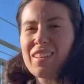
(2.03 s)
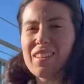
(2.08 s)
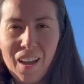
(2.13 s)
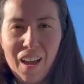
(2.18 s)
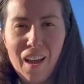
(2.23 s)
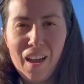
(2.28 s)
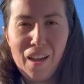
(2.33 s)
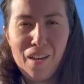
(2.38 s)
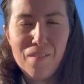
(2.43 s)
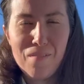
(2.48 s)

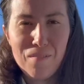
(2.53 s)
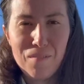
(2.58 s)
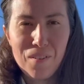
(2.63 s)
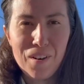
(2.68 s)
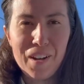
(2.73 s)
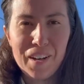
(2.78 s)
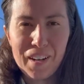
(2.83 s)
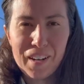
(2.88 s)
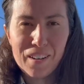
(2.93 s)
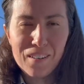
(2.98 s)
I've
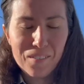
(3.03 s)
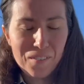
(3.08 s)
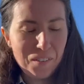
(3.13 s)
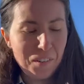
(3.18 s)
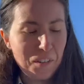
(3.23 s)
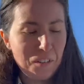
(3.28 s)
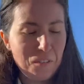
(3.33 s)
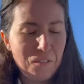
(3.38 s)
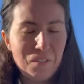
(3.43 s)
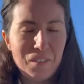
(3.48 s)
wanted
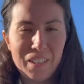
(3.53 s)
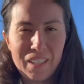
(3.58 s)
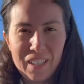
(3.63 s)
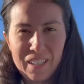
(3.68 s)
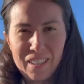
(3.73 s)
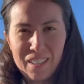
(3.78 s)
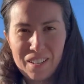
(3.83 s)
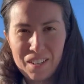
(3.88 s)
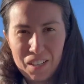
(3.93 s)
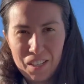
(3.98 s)
for a really
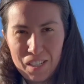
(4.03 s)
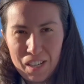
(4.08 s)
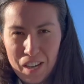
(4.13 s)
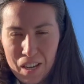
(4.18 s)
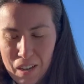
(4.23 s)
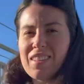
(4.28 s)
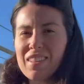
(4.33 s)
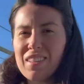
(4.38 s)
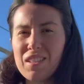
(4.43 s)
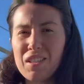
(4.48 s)
long
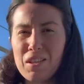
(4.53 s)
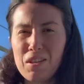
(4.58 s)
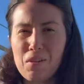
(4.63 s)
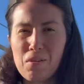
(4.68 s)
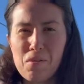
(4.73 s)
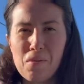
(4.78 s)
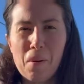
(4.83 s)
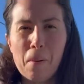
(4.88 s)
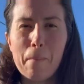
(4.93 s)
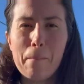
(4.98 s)
time
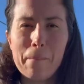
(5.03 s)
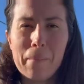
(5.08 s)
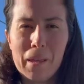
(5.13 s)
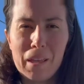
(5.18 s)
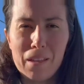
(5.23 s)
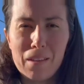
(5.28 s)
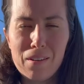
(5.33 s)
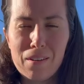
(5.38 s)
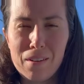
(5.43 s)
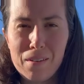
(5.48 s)
to
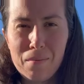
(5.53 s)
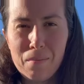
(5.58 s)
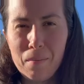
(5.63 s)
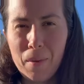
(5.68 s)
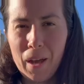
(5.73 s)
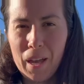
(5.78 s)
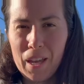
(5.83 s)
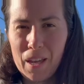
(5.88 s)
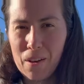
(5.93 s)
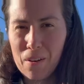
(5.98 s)
build
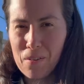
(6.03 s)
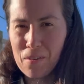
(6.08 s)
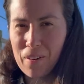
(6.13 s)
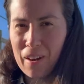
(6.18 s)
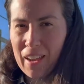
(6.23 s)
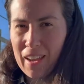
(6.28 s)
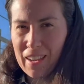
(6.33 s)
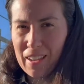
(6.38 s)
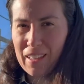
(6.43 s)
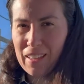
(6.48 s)
my own
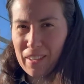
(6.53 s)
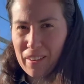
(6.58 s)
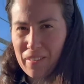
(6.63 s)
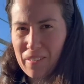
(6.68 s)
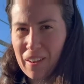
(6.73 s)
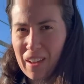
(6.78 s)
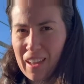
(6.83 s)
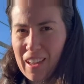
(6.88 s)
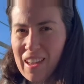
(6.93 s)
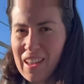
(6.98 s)
igloo.
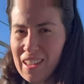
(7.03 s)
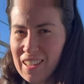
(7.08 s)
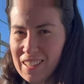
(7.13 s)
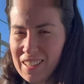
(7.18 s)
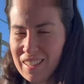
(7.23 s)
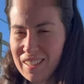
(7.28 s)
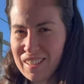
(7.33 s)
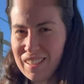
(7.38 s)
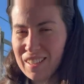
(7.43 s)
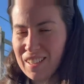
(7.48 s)

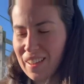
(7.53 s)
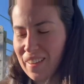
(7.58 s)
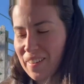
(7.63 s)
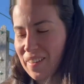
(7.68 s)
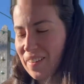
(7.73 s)
So